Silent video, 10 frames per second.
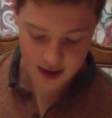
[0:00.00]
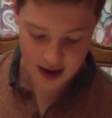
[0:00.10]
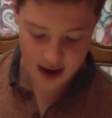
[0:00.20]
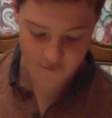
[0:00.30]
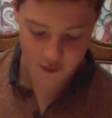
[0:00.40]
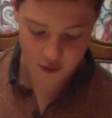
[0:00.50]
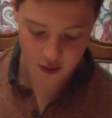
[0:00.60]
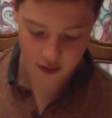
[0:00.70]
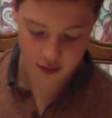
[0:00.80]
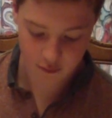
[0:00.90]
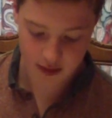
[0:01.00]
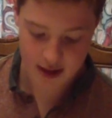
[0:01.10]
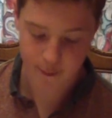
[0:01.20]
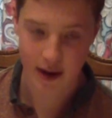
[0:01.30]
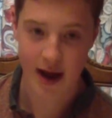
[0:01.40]
have got
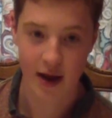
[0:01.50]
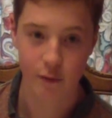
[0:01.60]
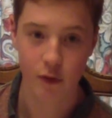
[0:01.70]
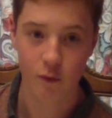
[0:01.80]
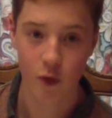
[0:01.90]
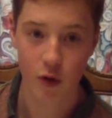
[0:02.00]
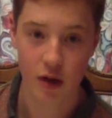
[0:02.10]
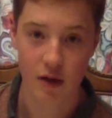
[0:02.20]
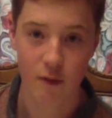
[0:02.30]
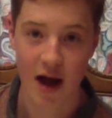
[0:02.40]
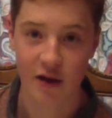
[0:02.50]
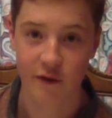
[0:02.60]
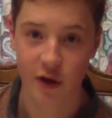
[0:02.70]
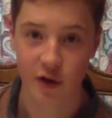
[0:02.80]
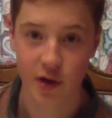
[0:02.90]
3 players with Rooney,
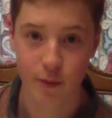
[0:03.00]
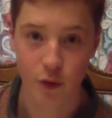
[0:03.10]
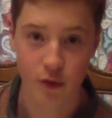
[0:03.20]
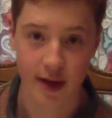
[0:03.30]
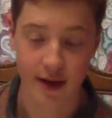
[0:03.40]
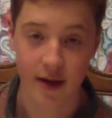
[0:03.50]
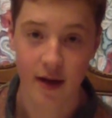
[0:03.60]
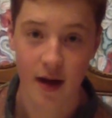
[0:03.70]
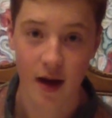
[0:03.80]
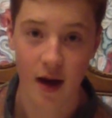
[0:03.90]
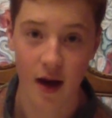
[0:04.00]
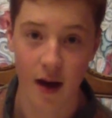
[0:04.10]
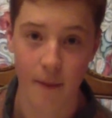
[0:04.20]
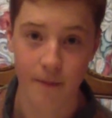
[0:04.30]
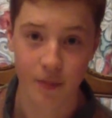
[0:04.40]
Rashford and Smalling.
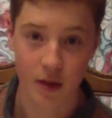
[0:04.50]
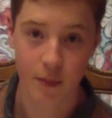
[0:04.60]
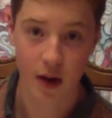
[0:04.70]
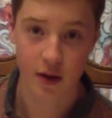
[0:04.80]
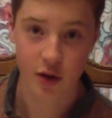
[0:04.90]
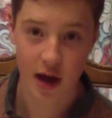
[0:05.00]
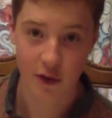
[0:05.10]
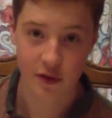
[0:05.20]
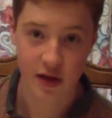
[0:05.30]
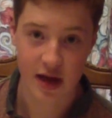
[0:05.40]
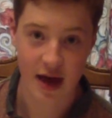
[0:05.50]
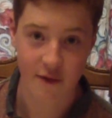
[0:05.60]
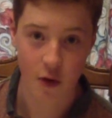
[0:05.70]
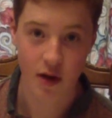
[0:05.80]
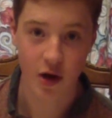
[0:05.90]
But Chelsea
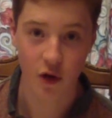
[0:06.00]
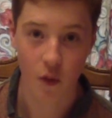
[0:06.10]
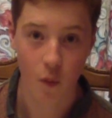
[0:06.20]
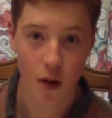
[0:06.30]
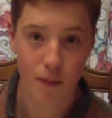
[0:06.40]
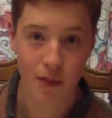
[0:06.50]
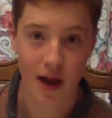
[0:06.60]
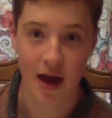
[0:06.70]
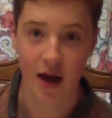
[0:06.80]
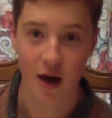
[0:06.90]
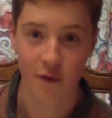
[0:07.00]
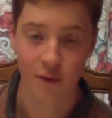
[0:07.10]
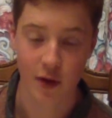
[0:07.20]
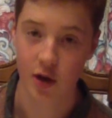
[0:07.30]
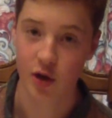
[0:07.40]
have only got the 1 player after
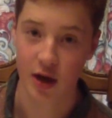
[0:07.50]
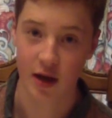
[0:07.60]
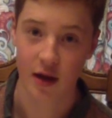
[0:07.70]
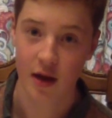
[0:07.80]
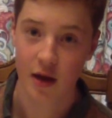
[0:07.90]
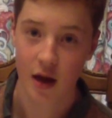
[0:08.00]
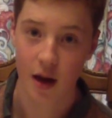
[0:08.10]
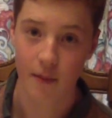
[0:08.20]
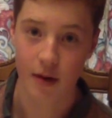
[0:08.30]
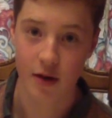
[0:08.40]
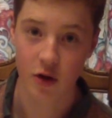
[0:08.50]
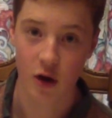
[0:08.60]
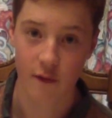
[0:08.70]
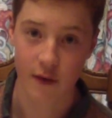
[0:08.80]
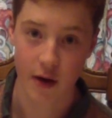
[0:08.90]
finishing
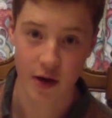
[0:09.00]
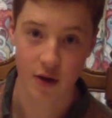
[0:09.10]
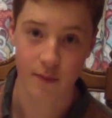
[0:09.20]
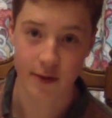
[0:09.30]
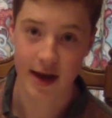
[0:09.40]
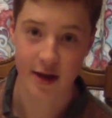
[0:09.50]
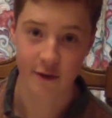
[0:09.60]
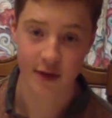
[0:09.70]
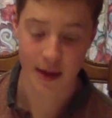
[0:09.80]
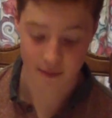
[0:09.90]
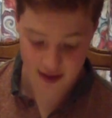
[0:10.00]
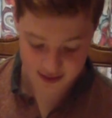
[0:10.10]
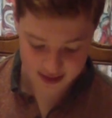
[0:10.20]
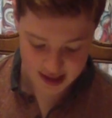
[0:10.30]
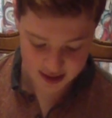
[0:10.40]
not a very good place for them
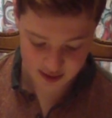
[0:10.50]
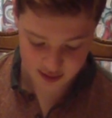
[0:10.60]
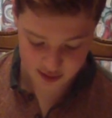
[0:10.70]
this season.